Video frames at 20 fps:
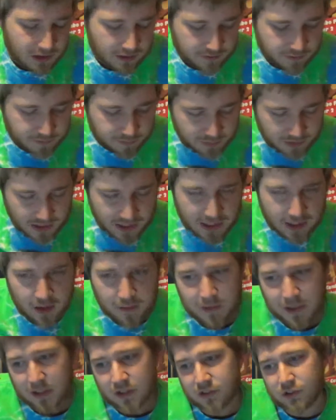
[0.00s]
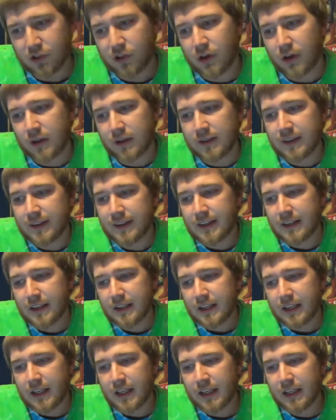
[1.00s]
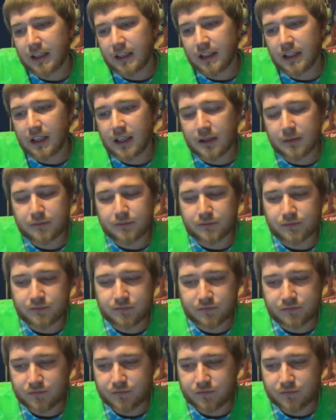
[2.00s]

of playing on my guitar in um,